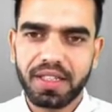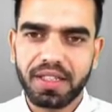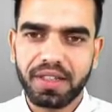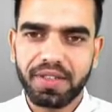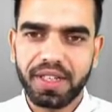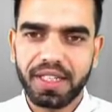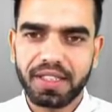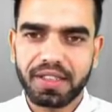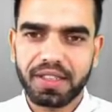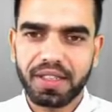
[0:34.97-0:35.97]
the
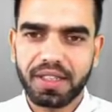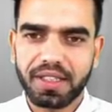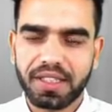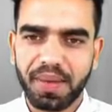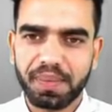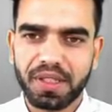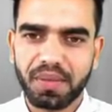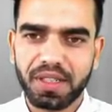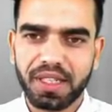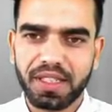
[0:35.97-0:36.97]
various steps of
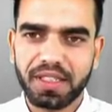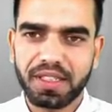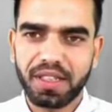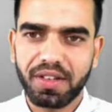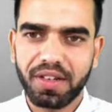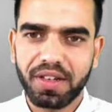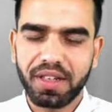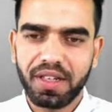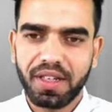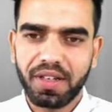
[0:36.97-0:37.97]
the digestion, or
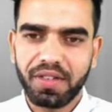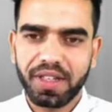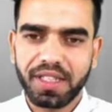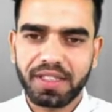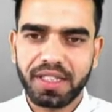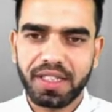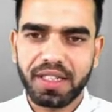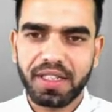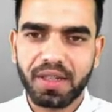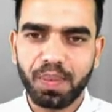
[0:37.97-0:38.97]
we can say that
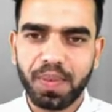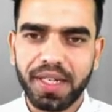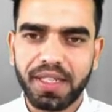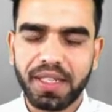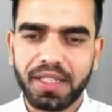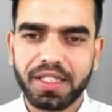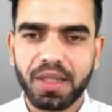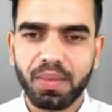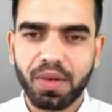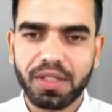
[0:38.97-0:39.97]
the complete digestion
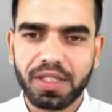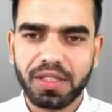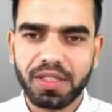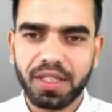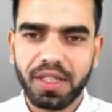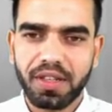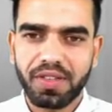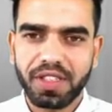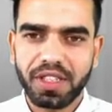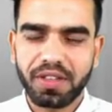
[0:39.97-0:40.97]
process
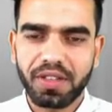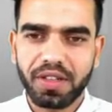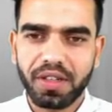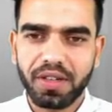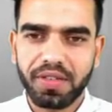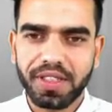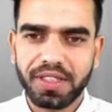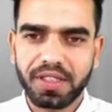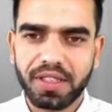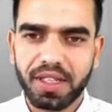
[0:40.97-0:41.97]
which
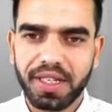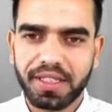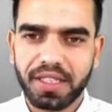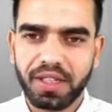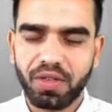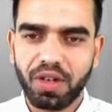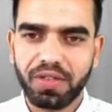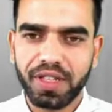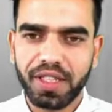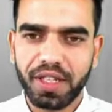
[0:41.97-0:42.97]
is
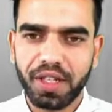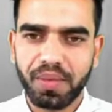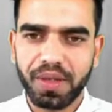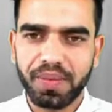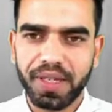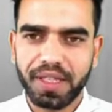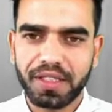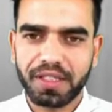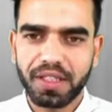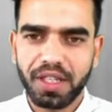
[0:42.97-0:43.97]
involved in the human
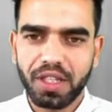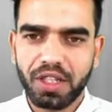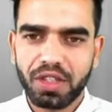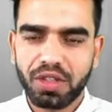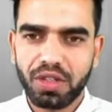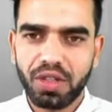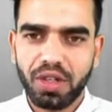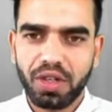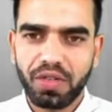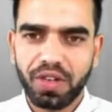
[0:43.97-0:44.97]
beings. So
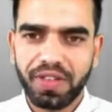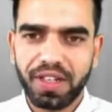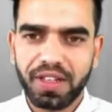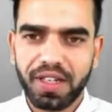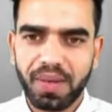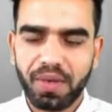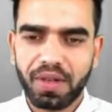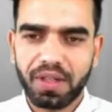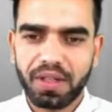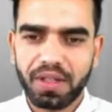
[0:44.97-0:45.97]
we will learn
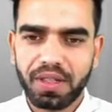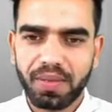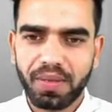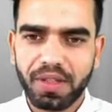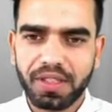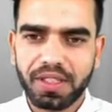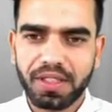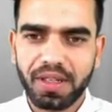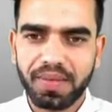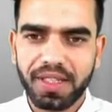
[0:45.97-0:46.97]
about the process
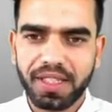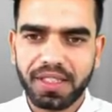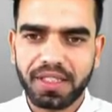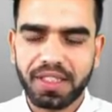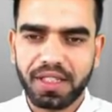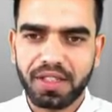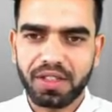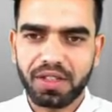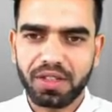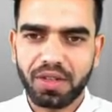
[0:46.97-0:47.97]
of the digestion.
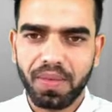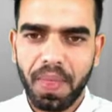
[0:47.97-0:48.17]
So